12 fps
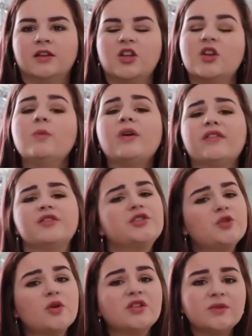You can wear the
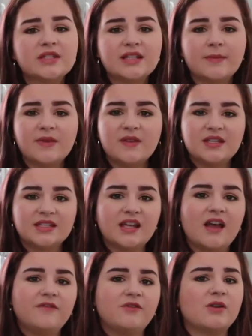shorts with some of the
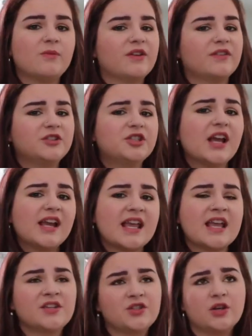stuff. You can wear the
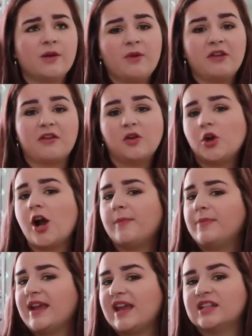jeggings. You can wear the
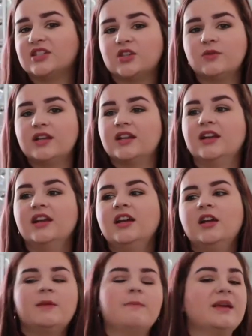crop pants. You can
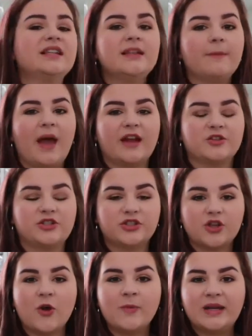mix and match
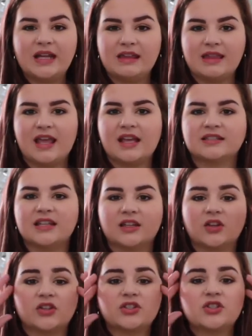so many things and
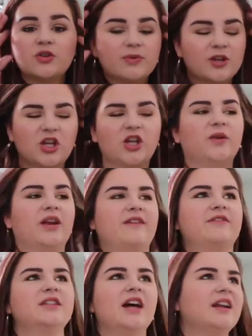look super cute and
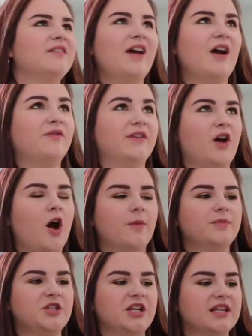have a ton of outfit
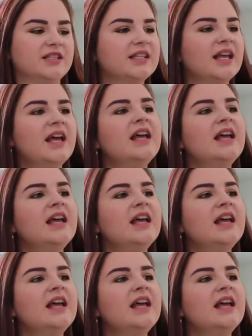options.